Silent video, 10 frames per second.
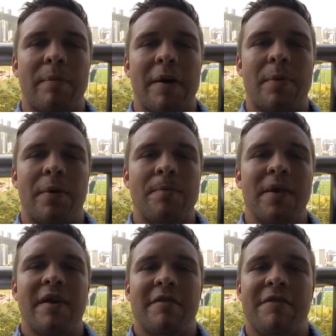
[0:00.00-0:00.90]
people
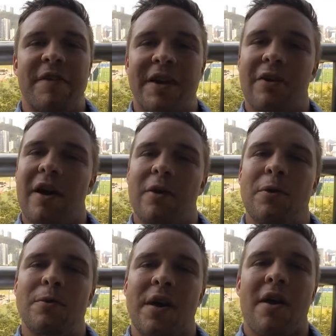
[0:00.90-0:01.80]
figure out
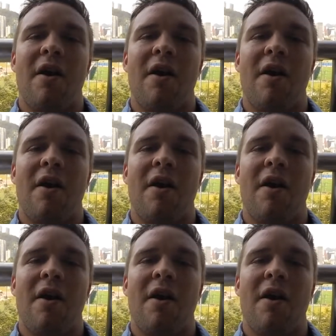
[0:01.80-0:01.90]
who they